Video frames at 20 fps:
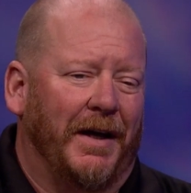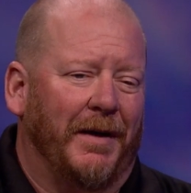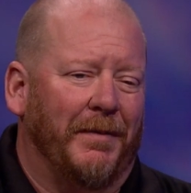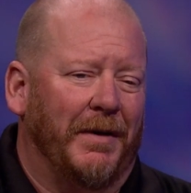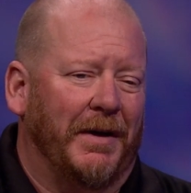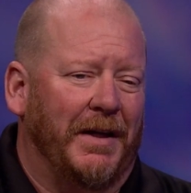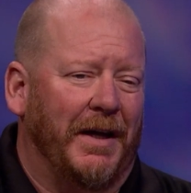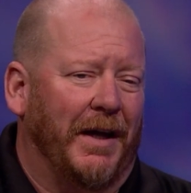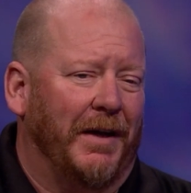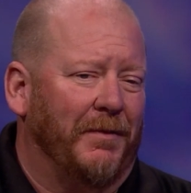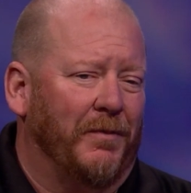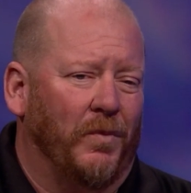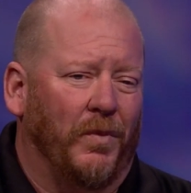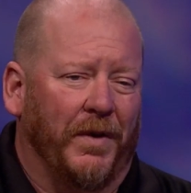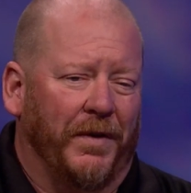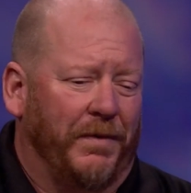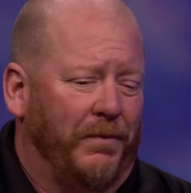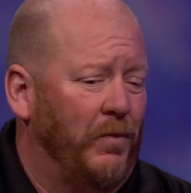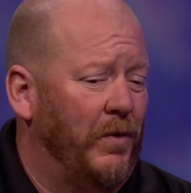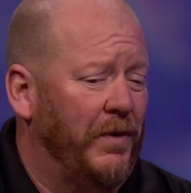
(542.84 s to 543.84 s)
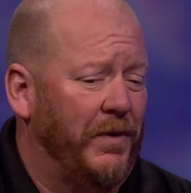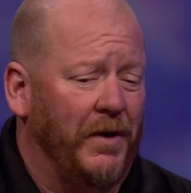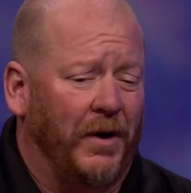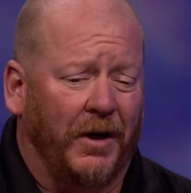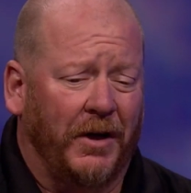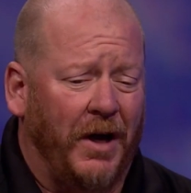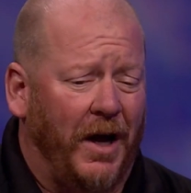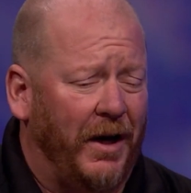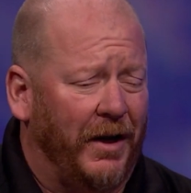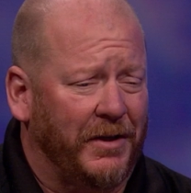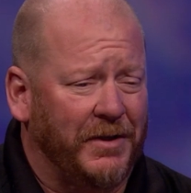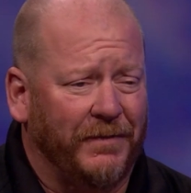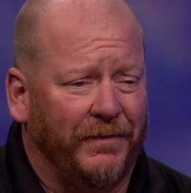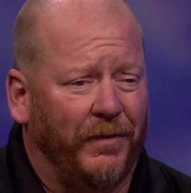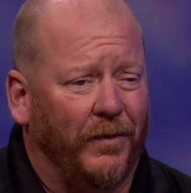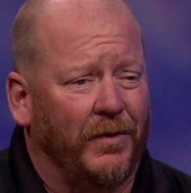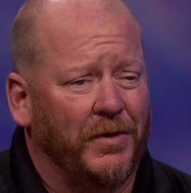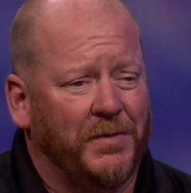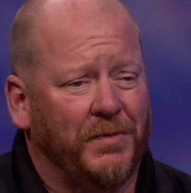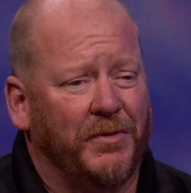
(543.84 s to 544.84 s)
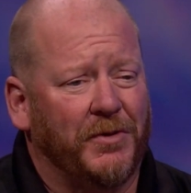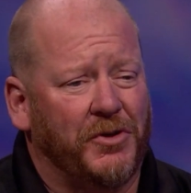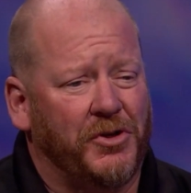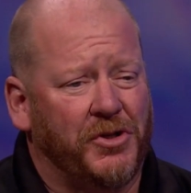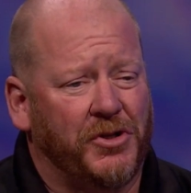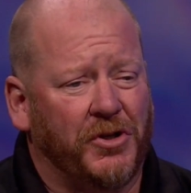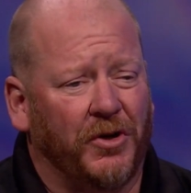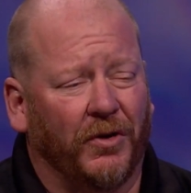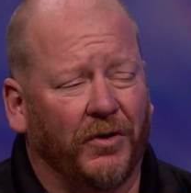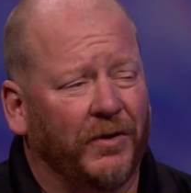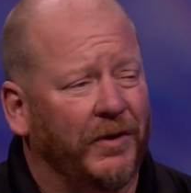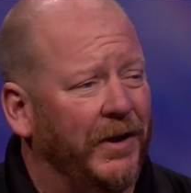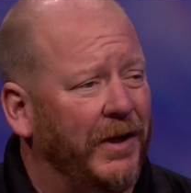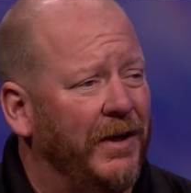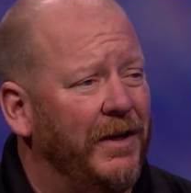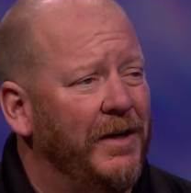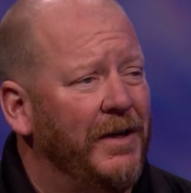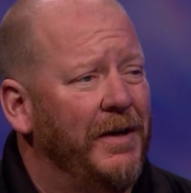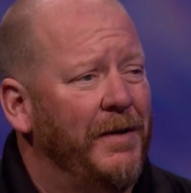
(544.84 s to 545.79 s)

Again, with narcotics enforcement, surely,